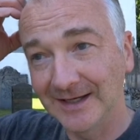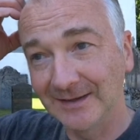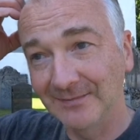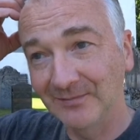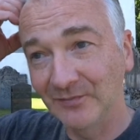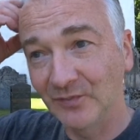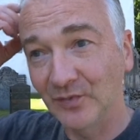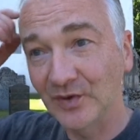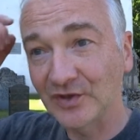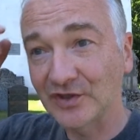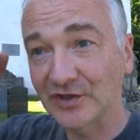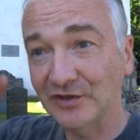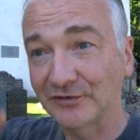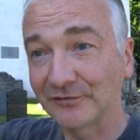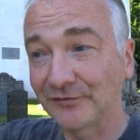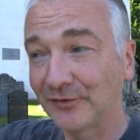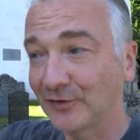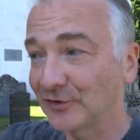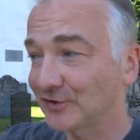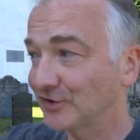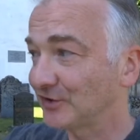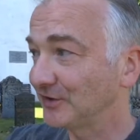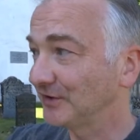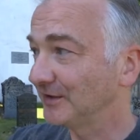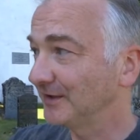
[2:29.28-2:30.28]
which has
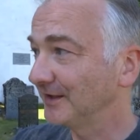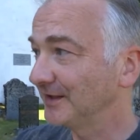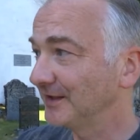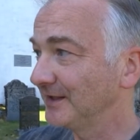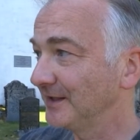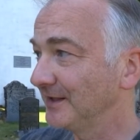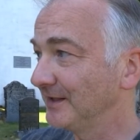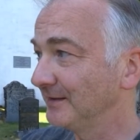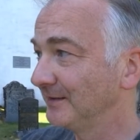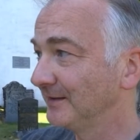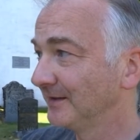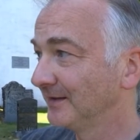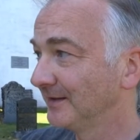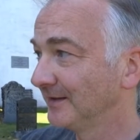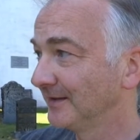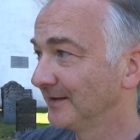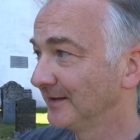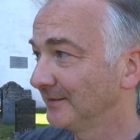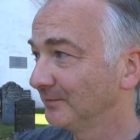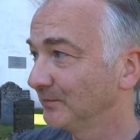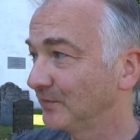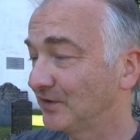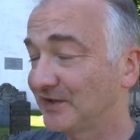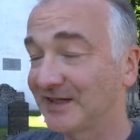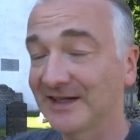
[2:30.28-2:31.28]
fortunately
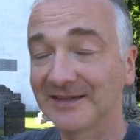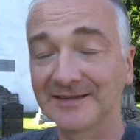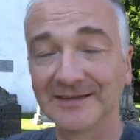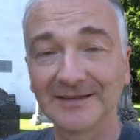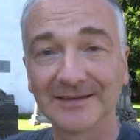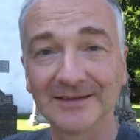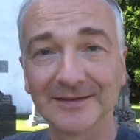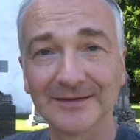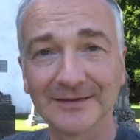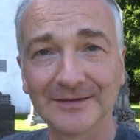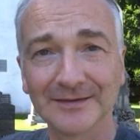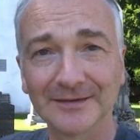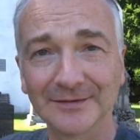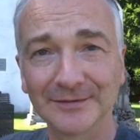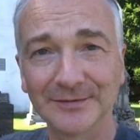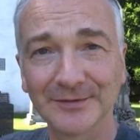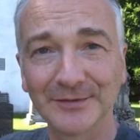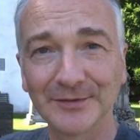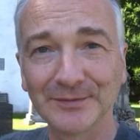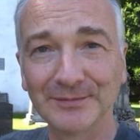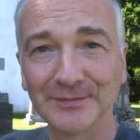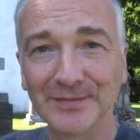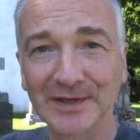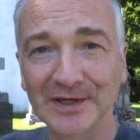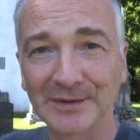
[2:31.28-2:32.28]
protected it
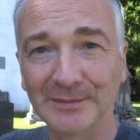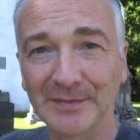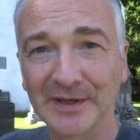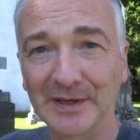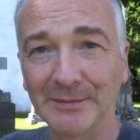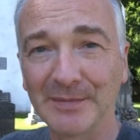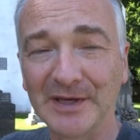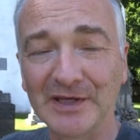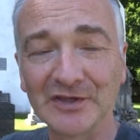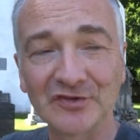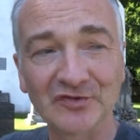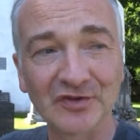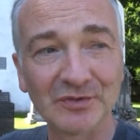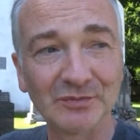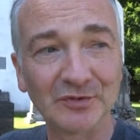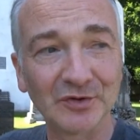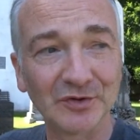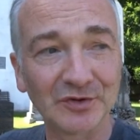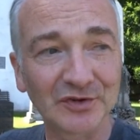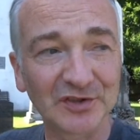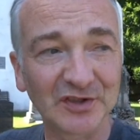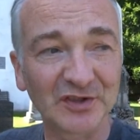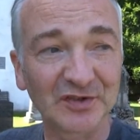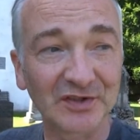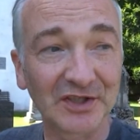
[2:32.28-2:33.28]
from becoming a mainstream
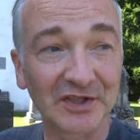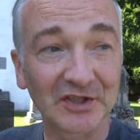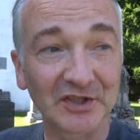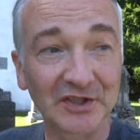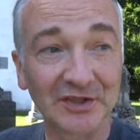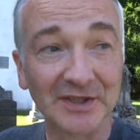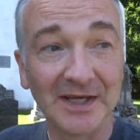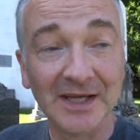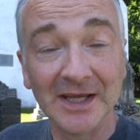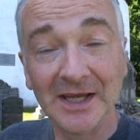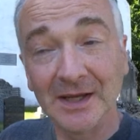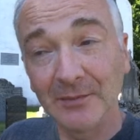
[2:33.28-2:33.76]
tourist attraction.